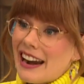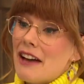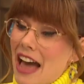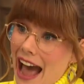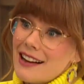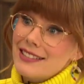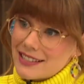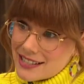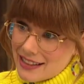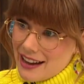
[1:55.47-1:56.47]
and have
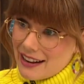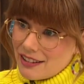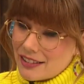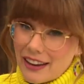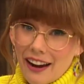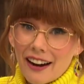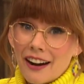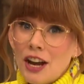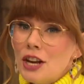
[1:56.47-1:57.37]
access to that health care.